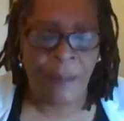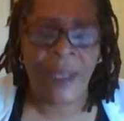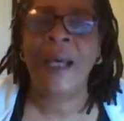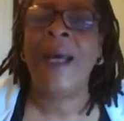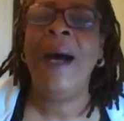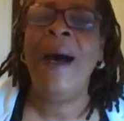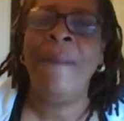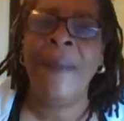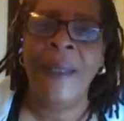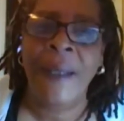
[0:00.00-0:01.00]
I want to make a
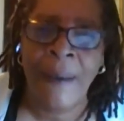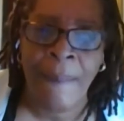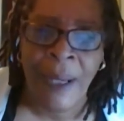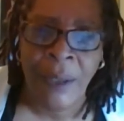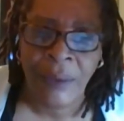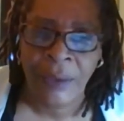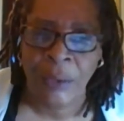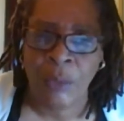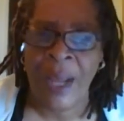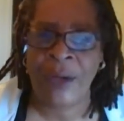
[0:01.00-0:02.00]
comment
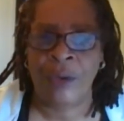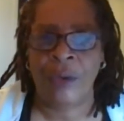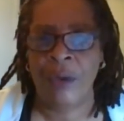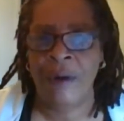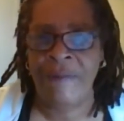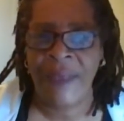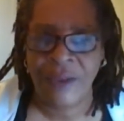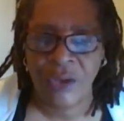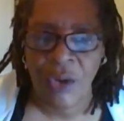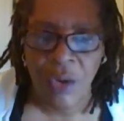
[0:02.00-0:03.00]
about the writer
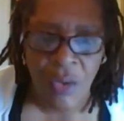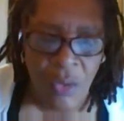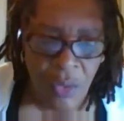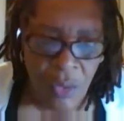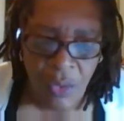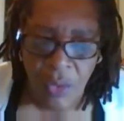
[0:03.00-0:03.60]
of that song,